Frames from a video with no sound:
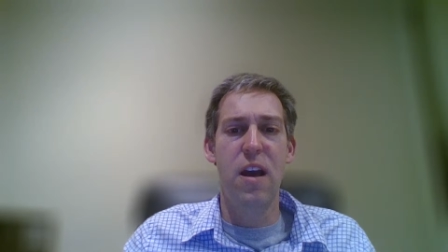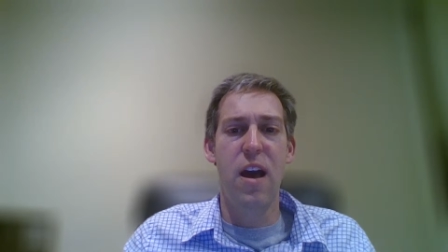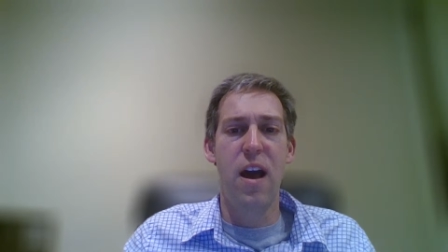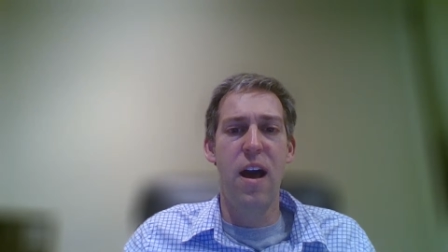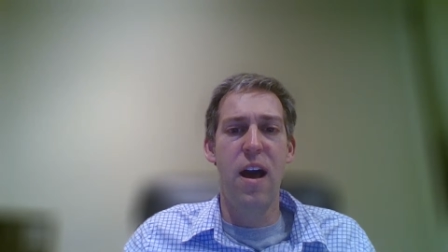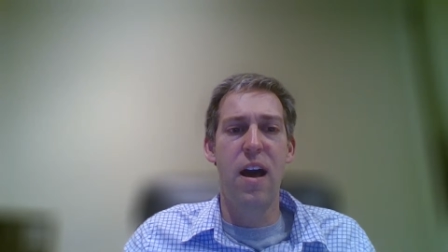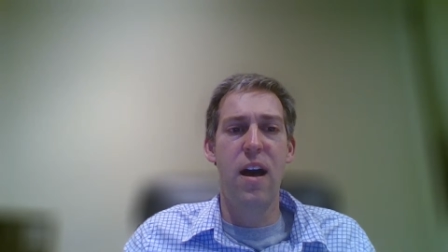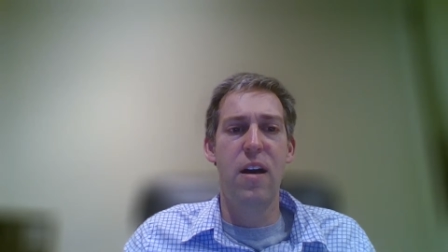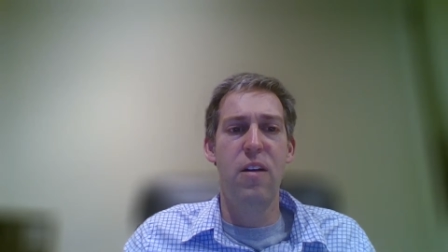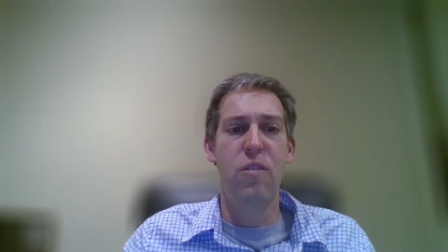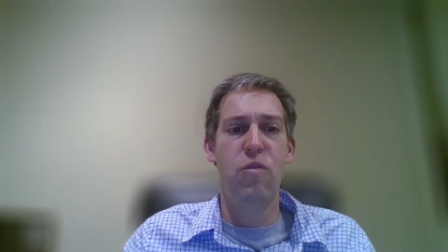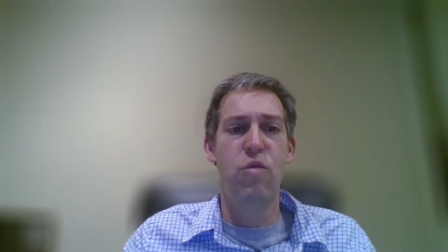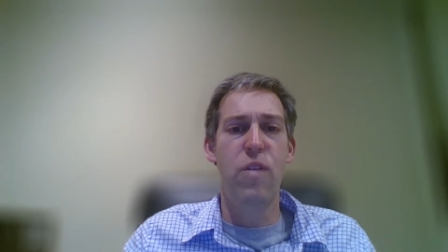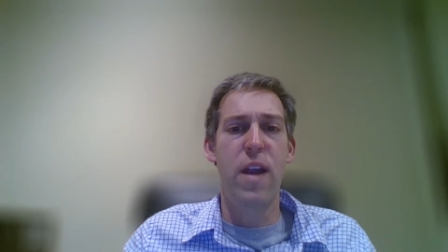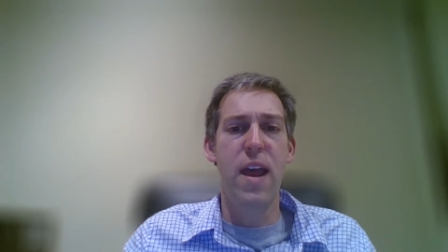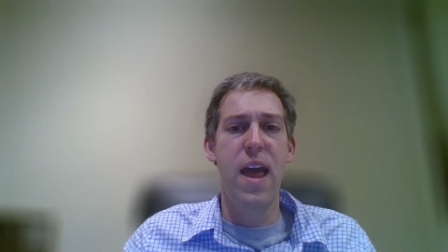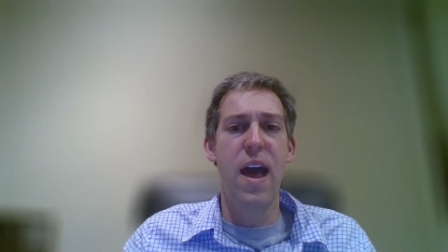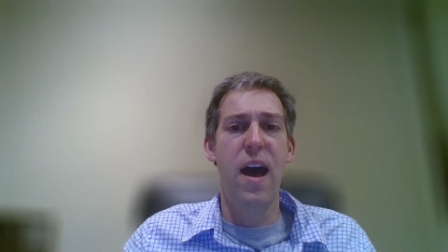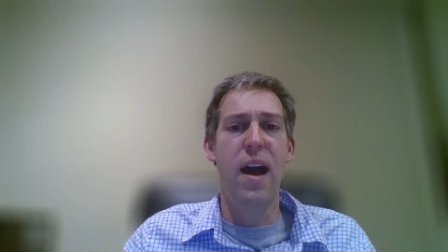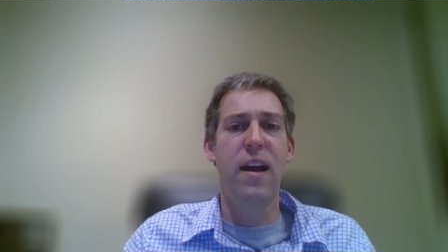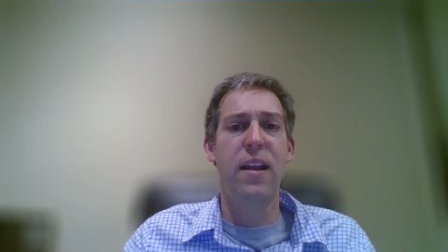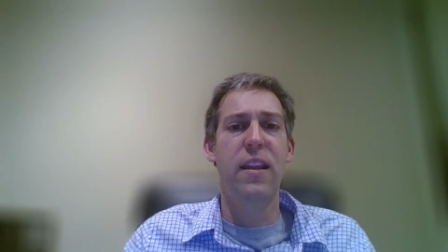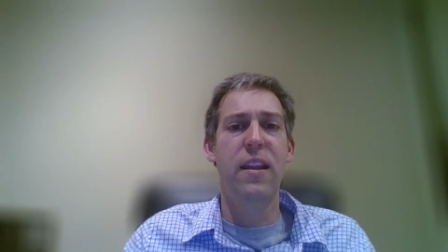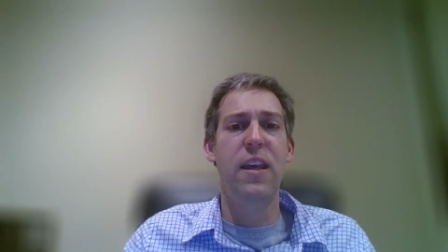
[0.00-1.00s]

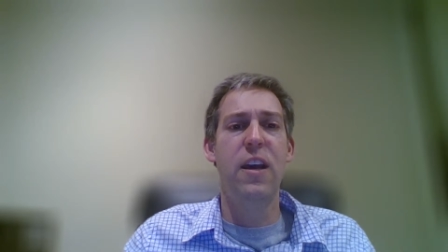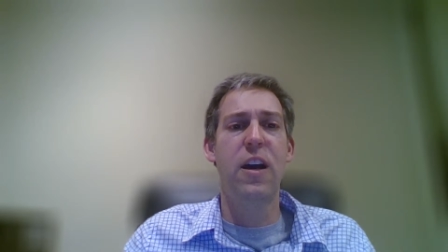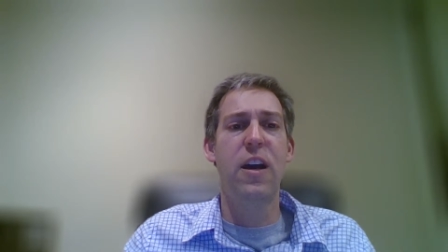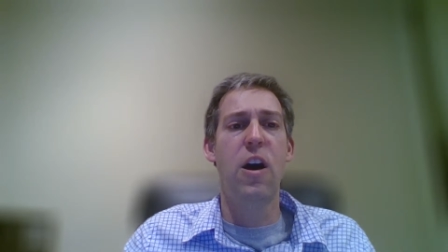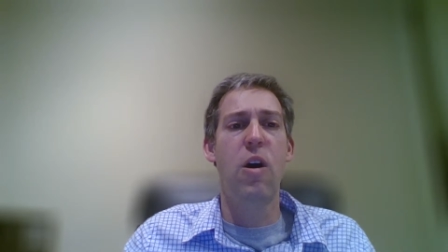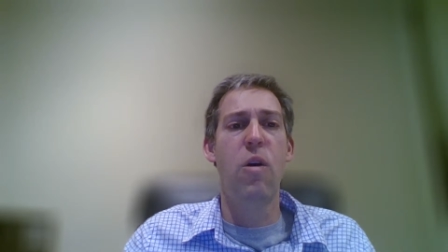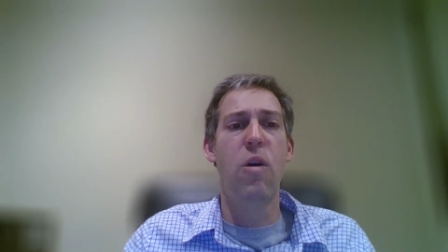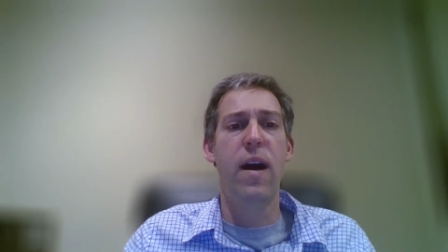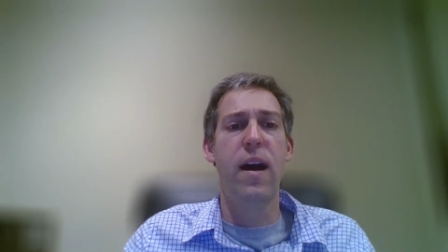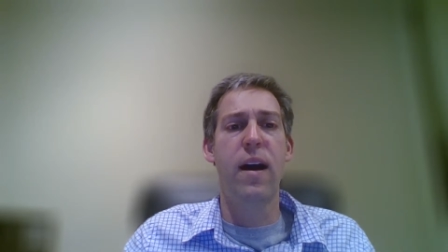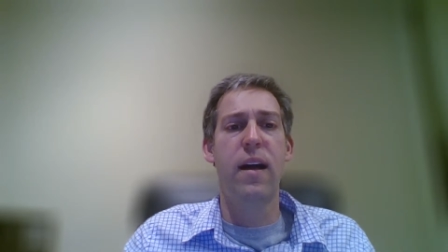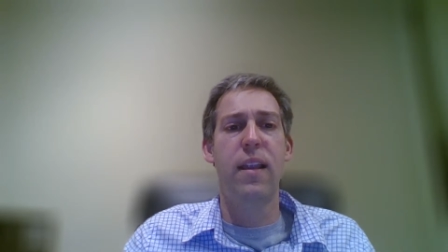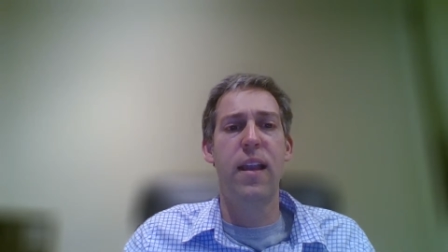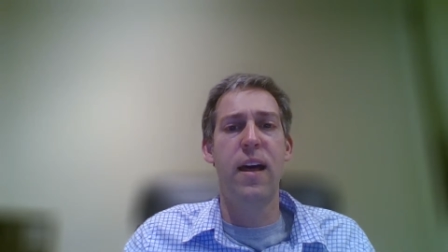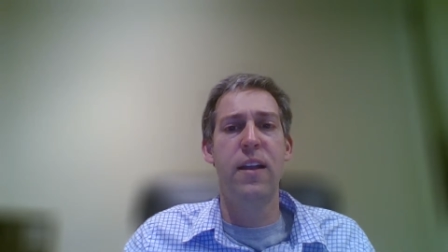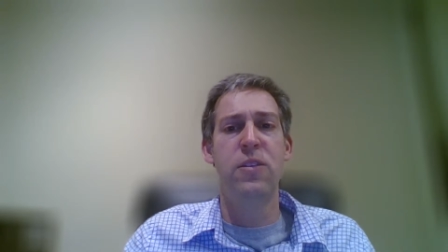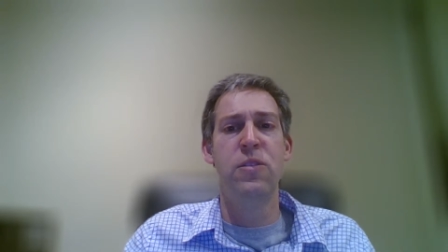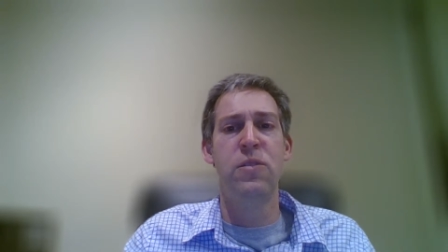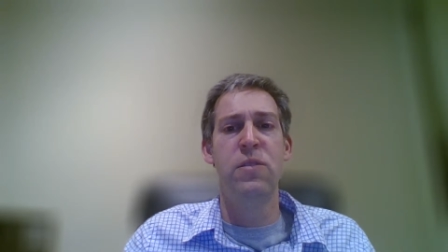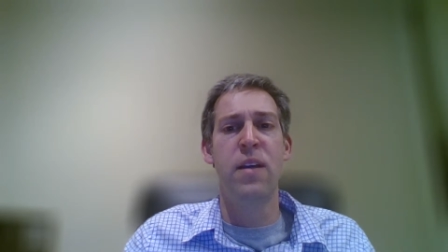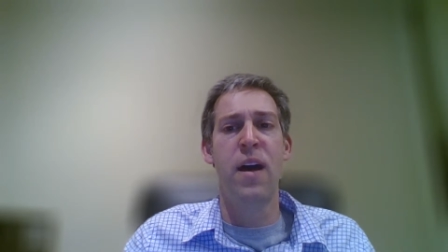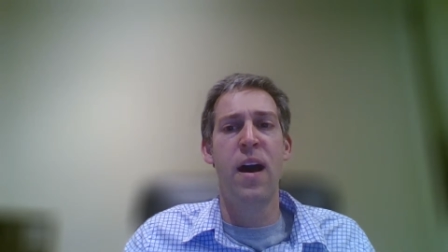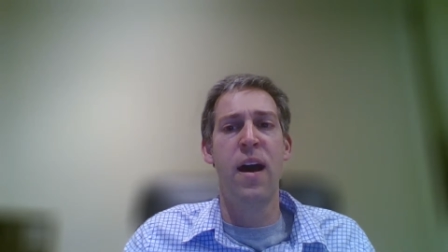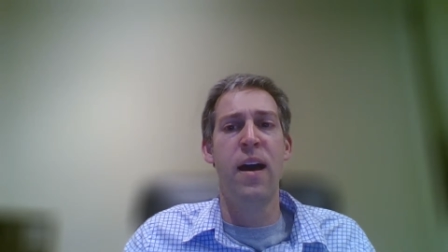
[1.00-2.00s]
nichoach
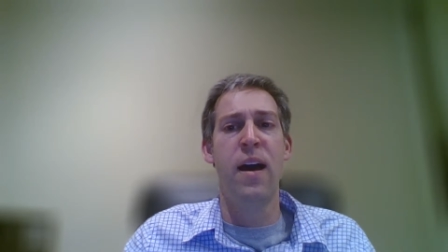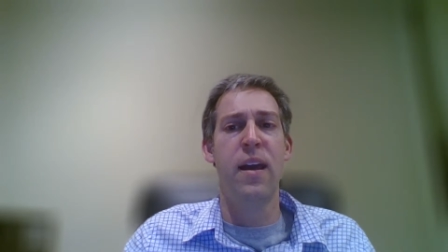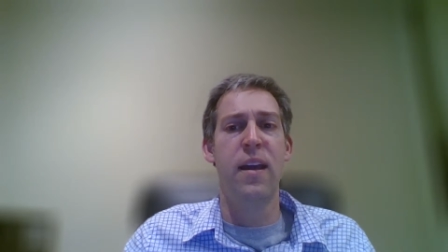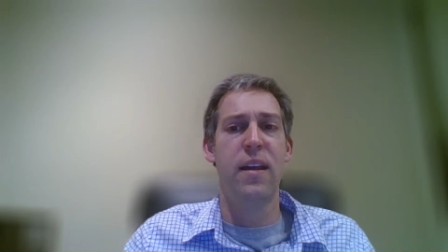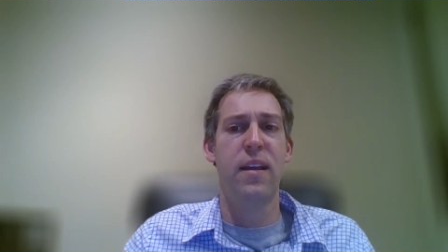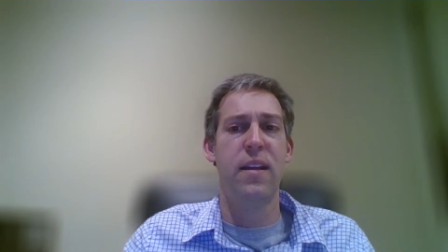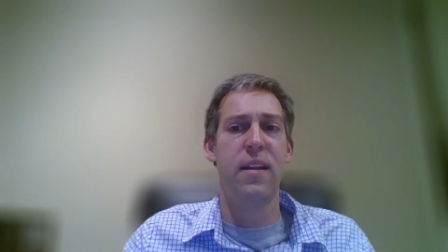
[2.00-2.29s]
ladonai.